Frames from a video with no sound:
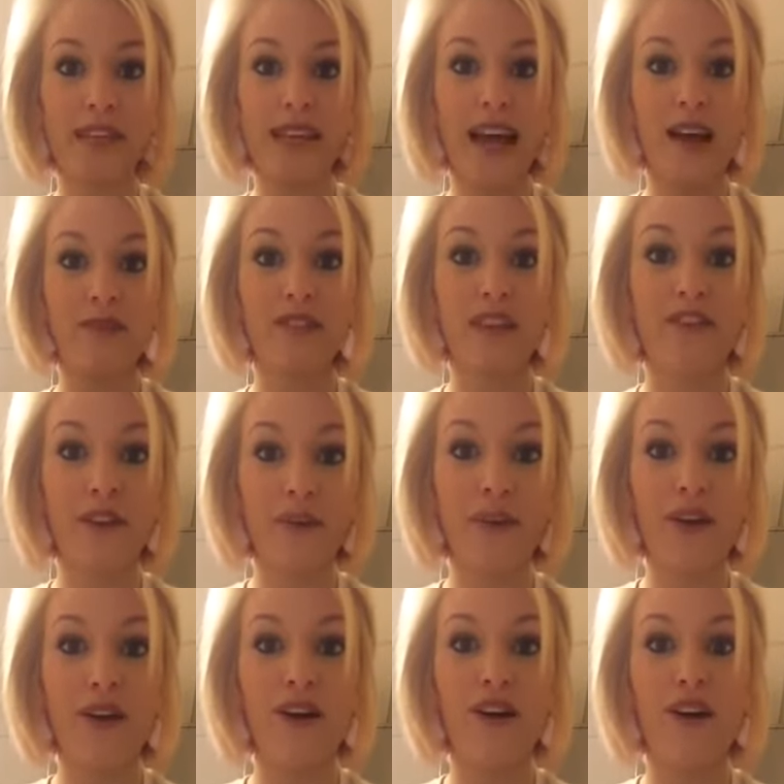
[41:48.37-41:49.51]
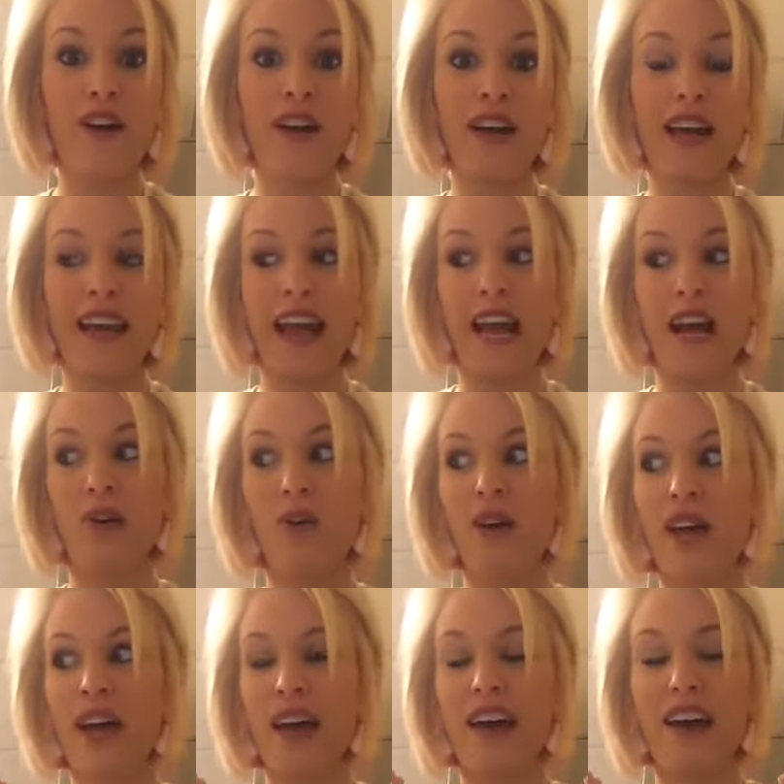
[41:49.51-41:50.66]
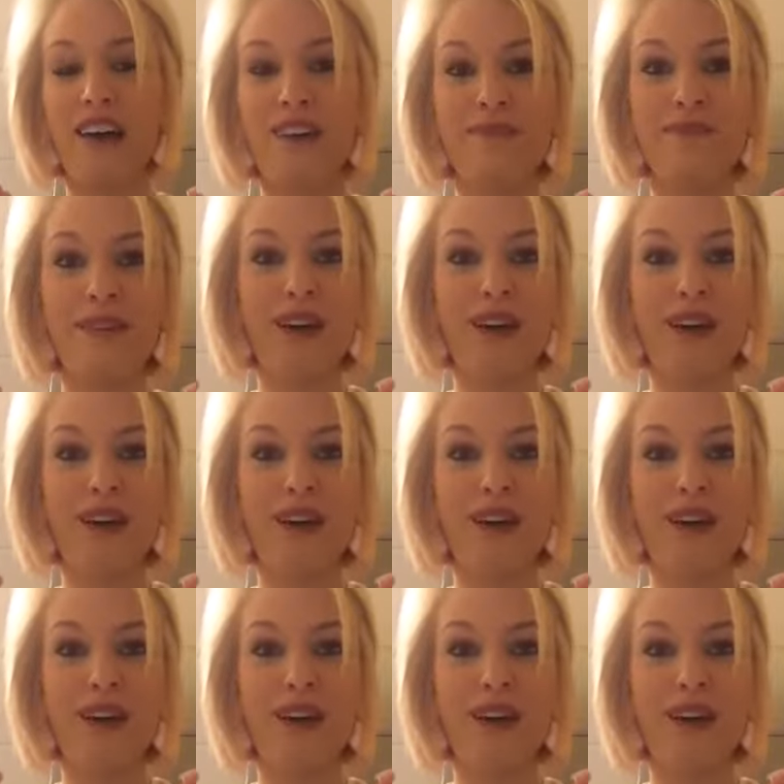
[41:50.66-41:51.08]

and how different we all are and